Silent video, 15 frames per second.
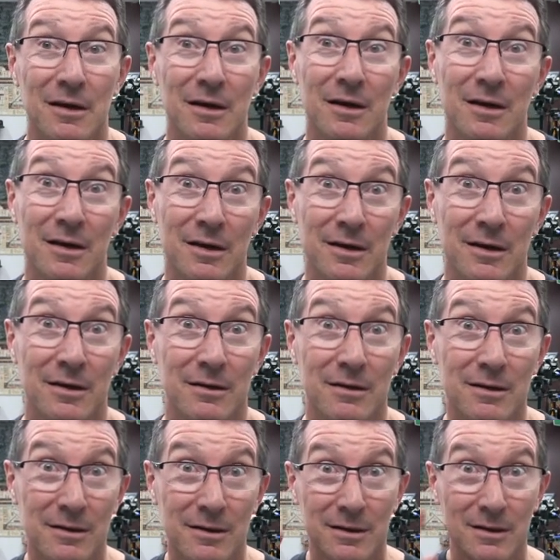
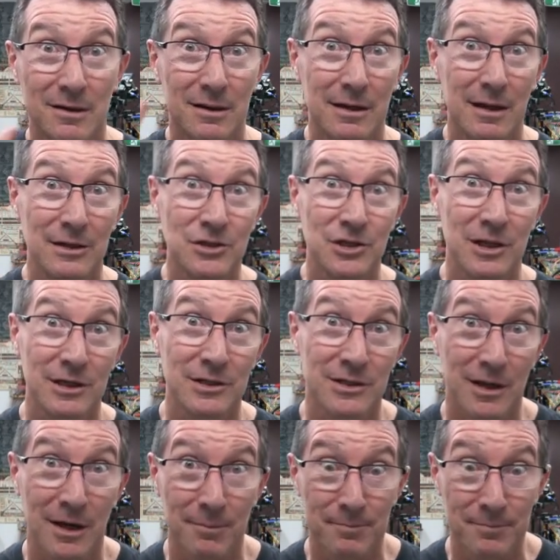Catch you next
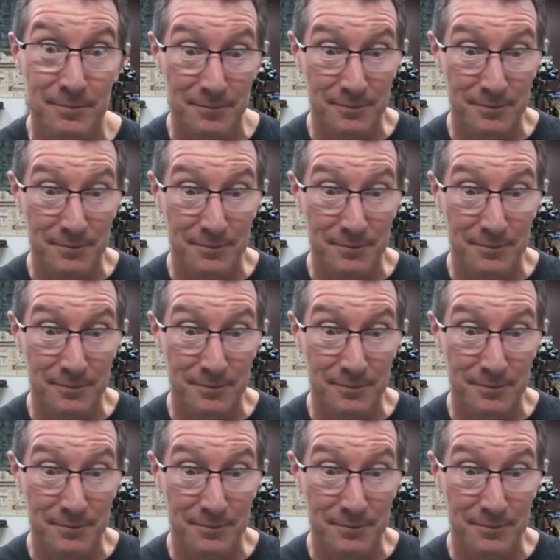time.